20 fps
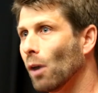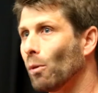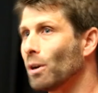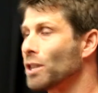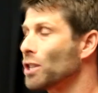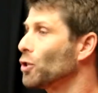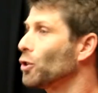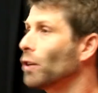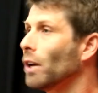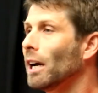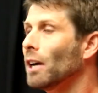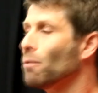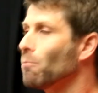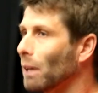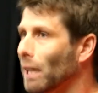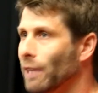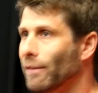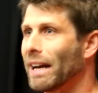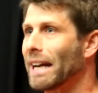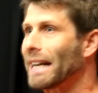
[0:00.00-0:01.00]
We just
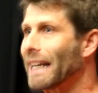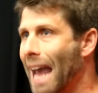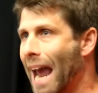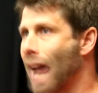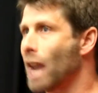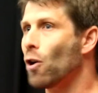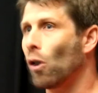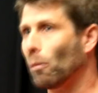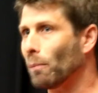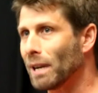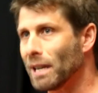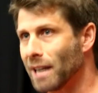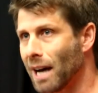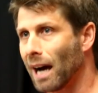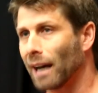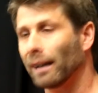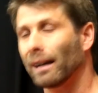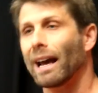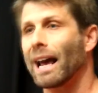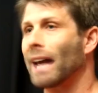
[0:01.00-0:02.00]
believe it cannot be
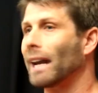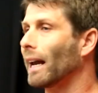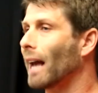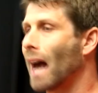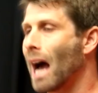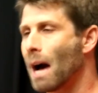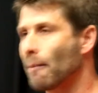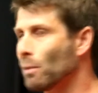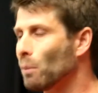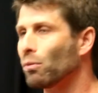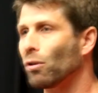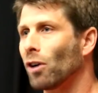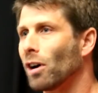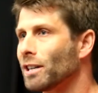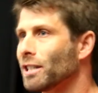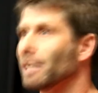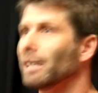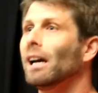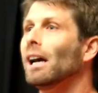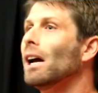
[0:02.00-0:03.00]
done, and a carbon
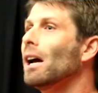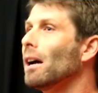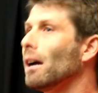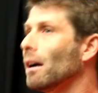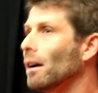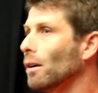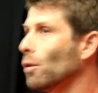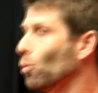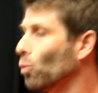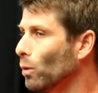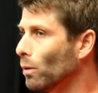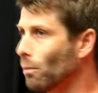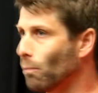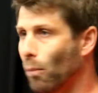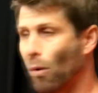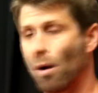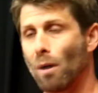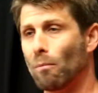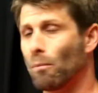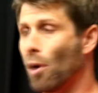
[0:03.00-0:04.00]
pricing
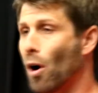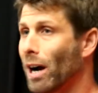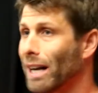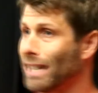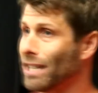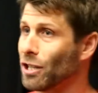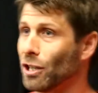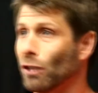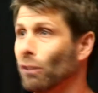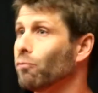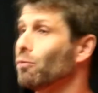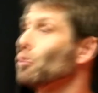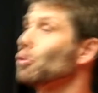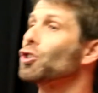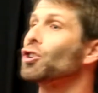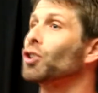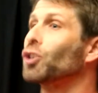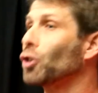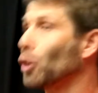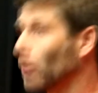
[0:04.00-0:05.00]
by itself will
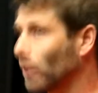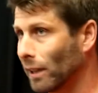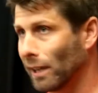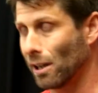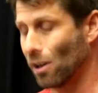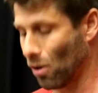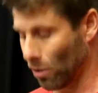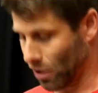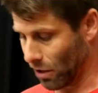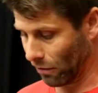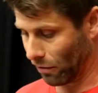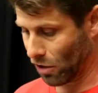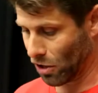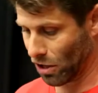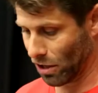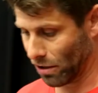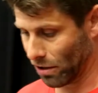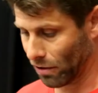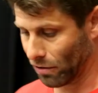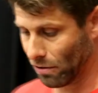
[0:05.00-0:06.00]
certainly not
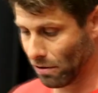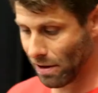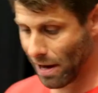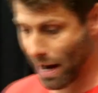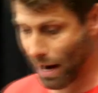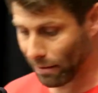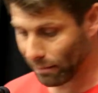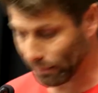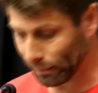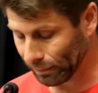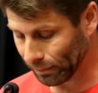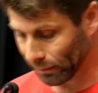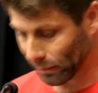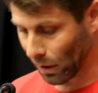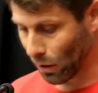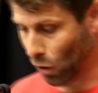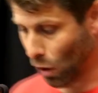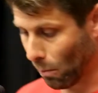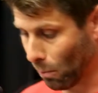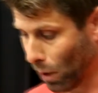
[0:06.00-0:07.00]
sufficient to do that,
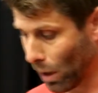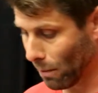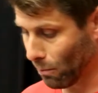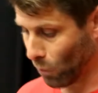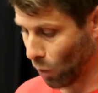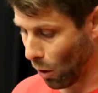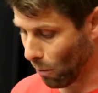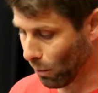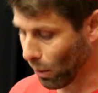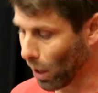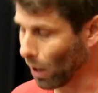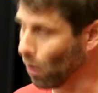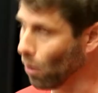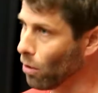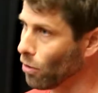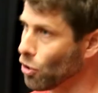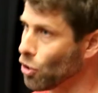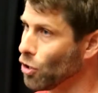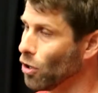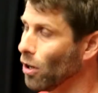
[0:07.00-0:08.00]
not by a
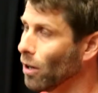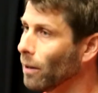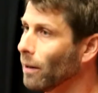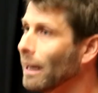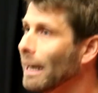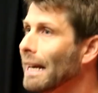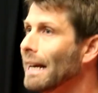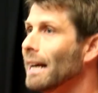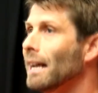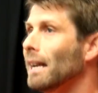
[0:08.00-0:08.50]
long shot.